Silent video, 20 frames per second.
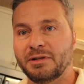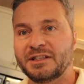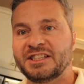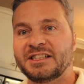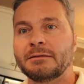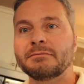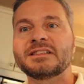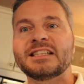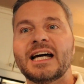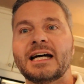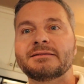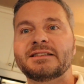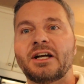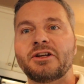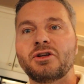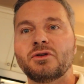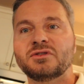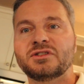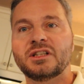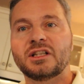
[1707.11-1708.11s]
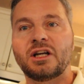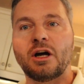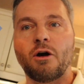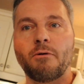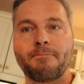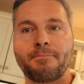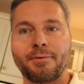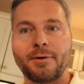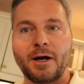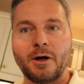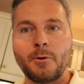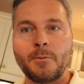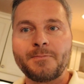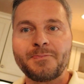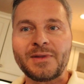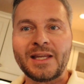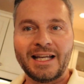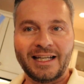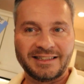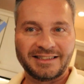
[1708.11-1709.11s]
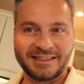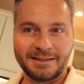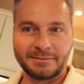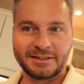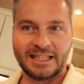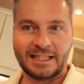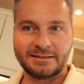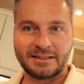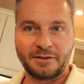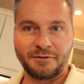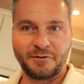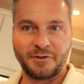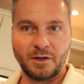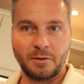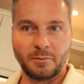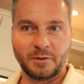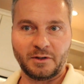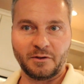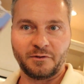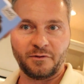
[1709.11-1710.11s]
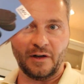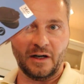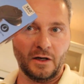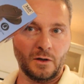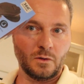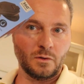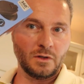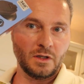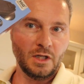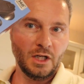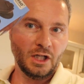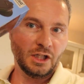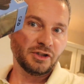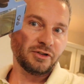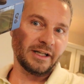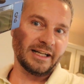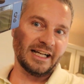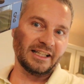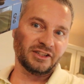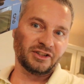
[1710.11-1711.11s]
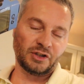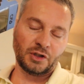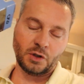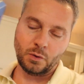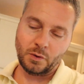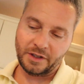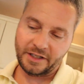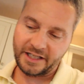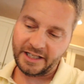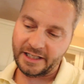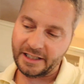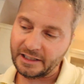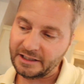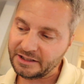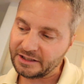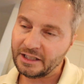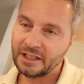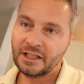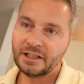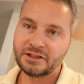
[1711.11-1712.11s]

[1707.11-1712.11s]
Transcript: But sometimes I use the GoPro and sometimes I film with the phone. So I got 2 of these.